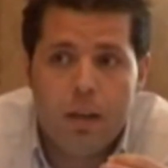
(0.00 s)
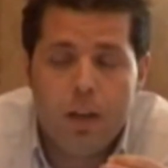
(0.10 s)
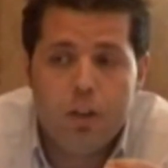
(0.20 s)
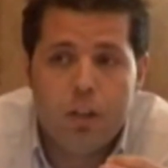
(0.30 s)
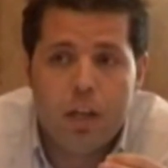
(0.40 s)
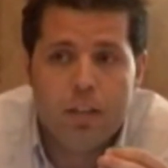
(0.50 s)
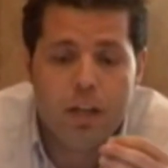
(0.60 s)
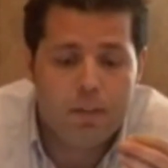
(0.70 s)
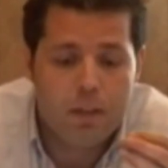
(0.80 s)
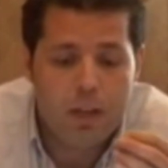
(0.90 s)
educate
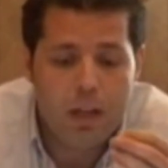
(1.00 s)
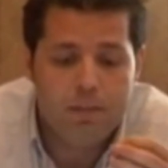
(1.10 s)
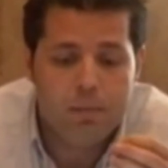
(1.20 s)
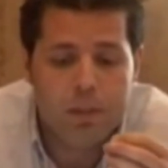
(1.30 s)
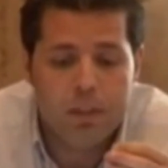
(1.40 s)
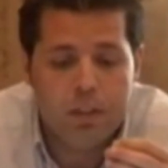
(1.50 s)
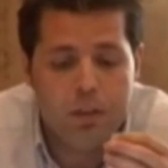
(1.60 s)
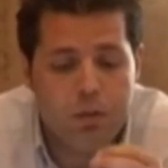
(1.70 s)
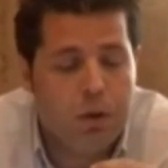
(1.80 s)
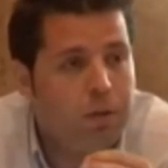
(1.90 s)
half a
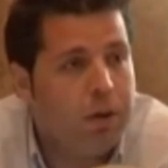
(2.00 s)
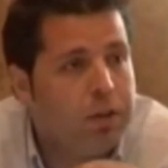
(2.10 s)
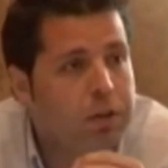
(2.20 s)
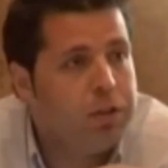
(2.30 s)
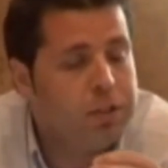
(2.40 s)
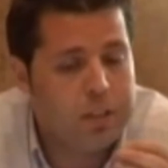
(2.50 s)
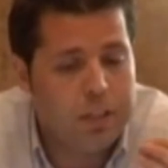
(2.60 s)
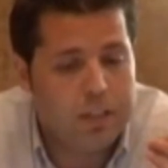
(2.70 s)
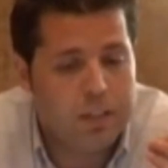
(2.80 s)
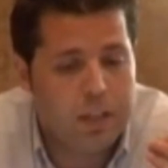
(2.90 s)
million of our users in the
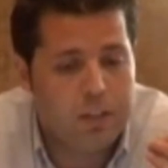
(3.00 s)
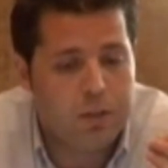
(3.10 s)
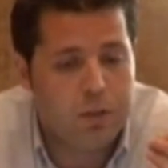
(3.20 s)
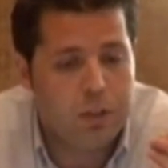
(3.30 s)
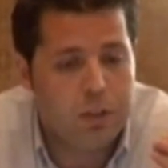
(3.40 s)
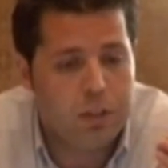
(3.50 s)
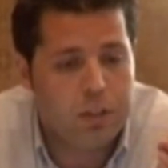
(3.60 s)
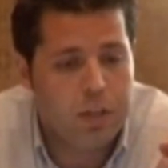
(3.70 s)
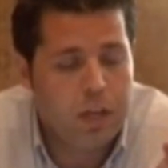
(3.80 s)
next 2 years.